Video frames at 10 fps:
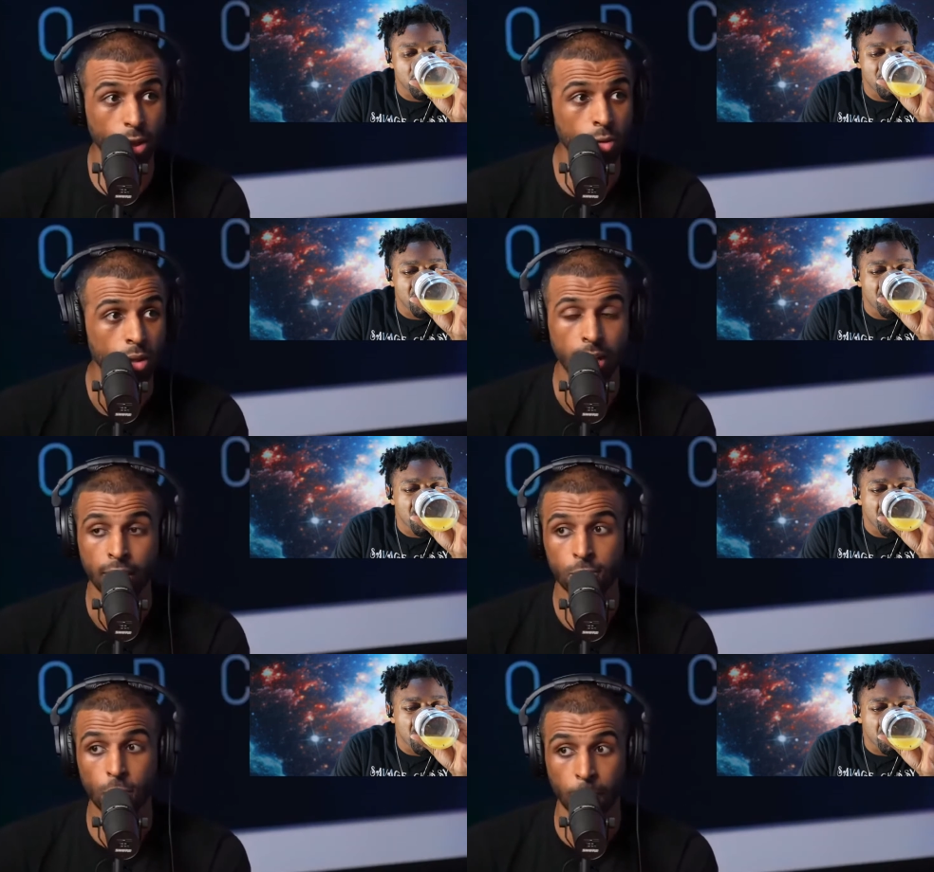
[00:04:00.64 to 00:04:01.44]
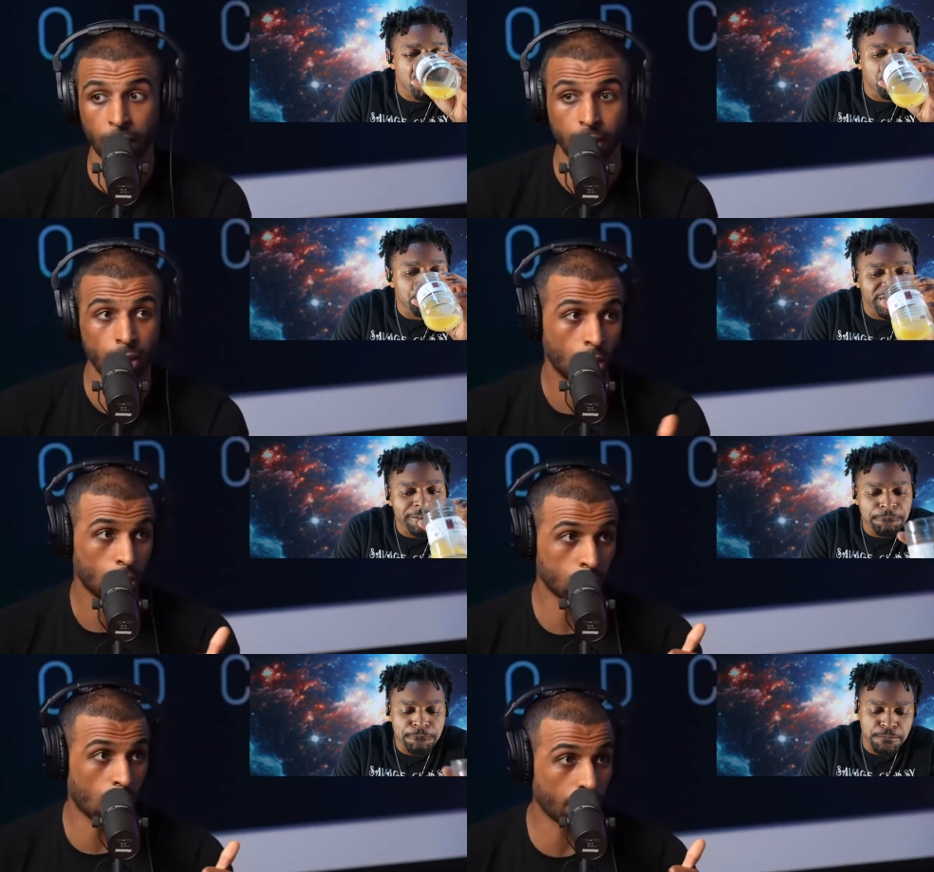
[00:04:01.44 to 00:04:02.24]
Speaker 1: you to be
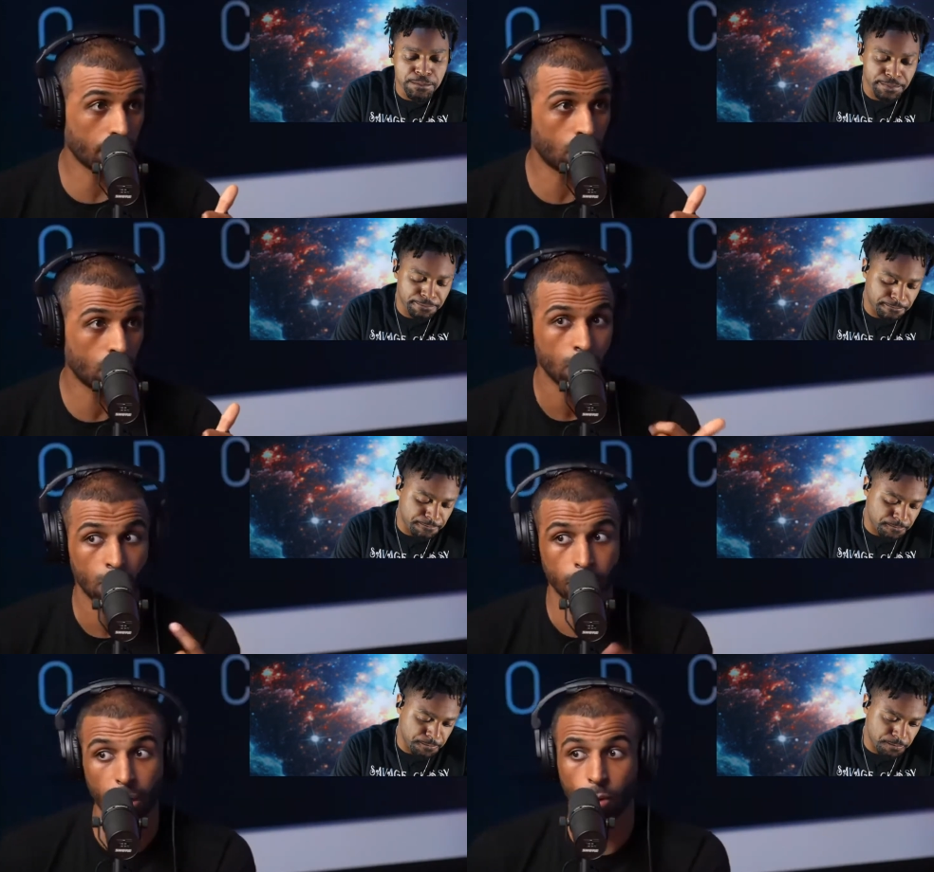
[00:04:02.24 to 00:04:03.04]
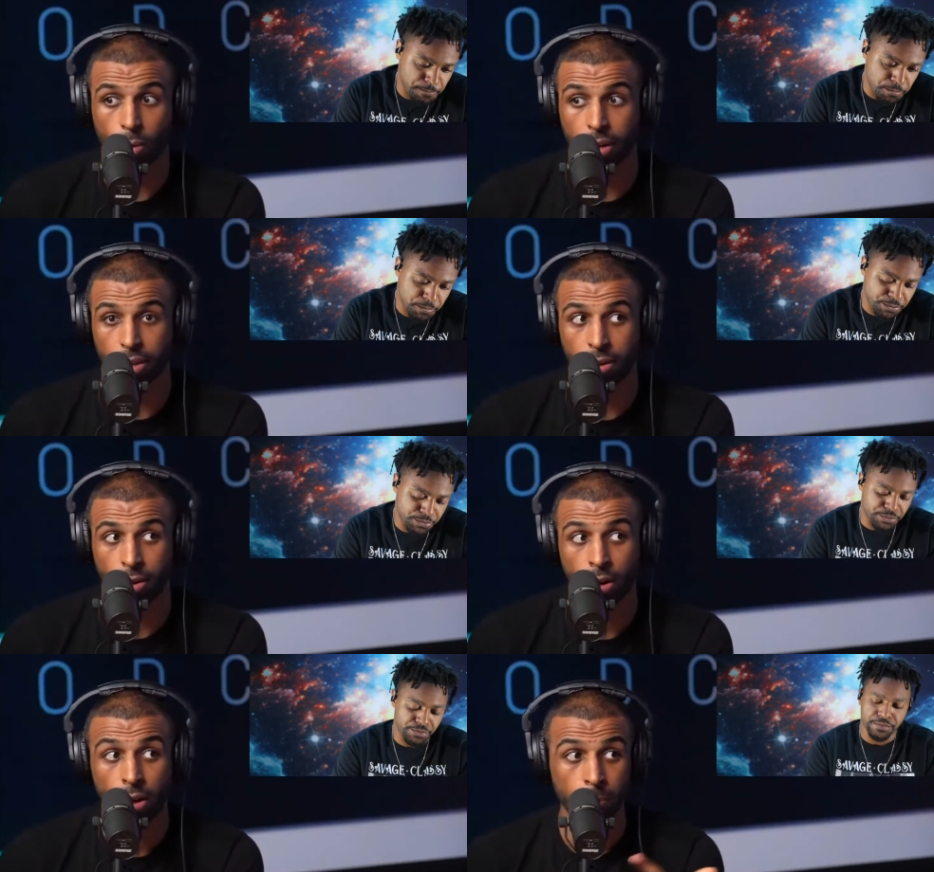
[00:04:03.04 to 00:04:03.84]
taller than her, make more money than
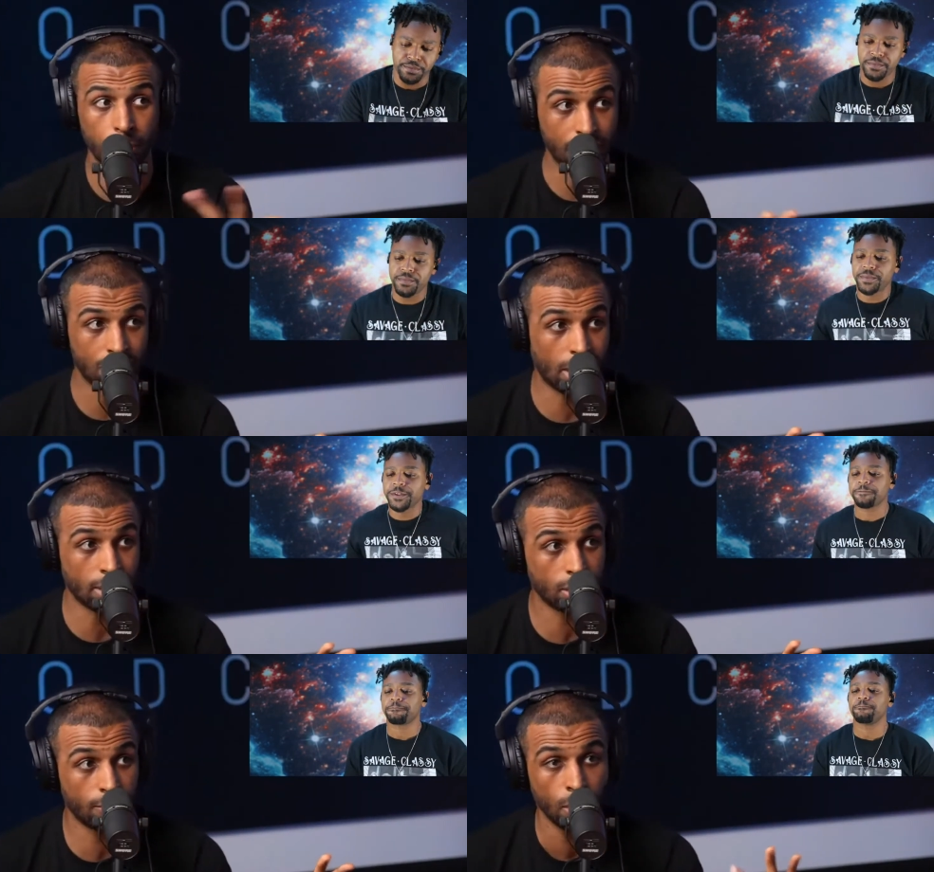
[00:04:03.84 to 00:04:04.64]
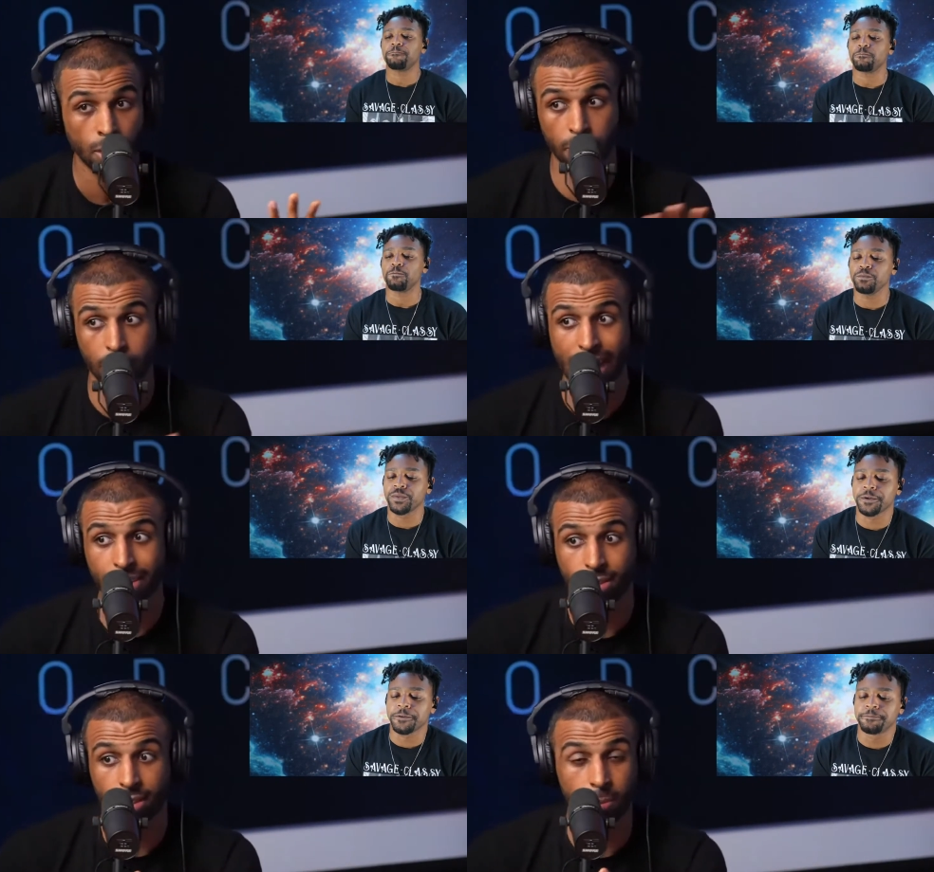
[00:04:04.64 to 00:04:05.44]
her, be decisive, be
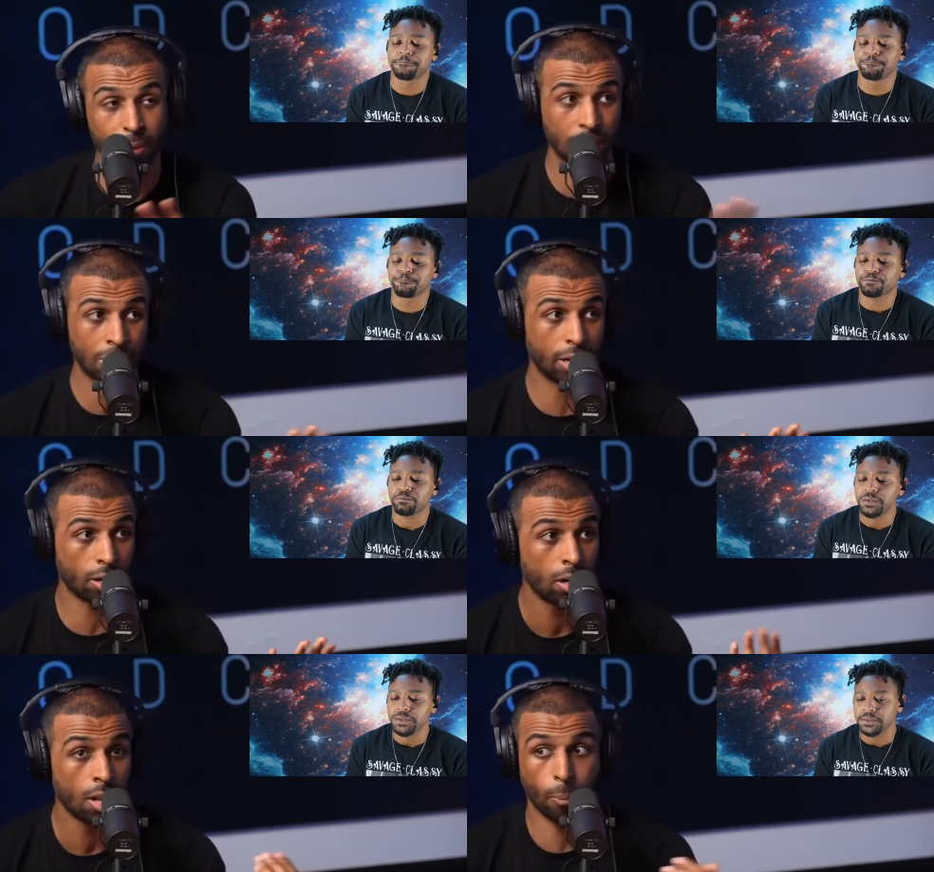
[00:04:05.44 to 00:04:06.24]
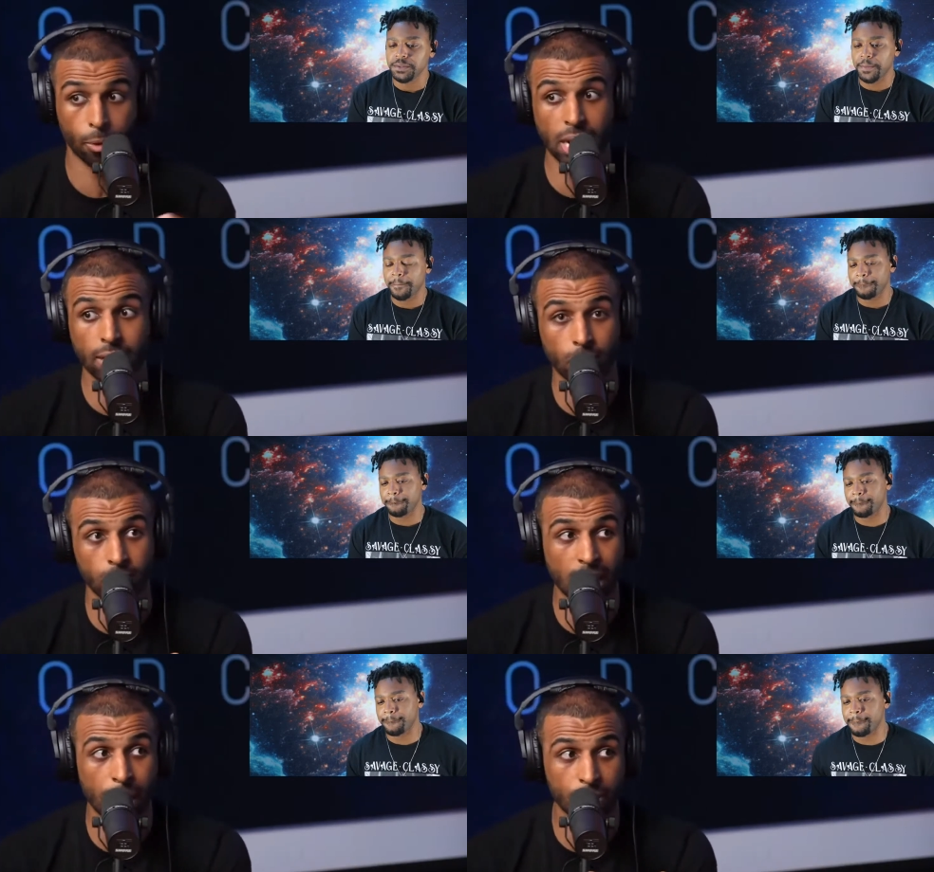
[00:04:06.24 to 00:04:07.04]
masculine, be a leader, protect her
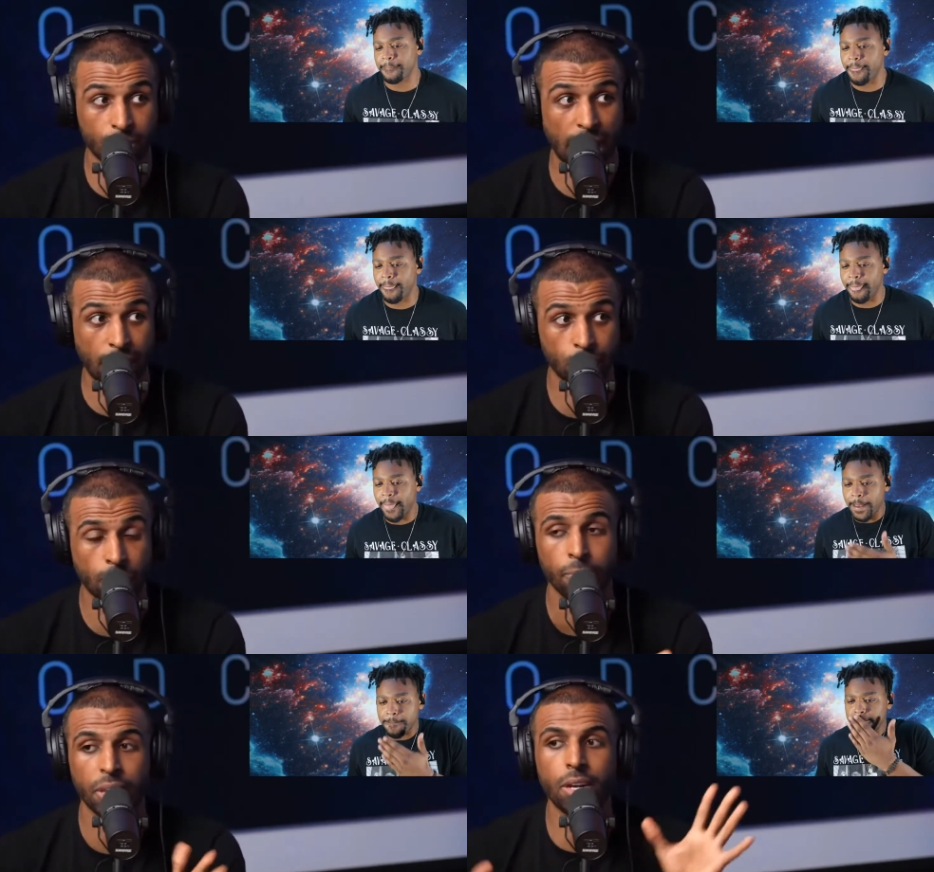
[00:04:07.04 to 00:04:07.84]
in times of danger.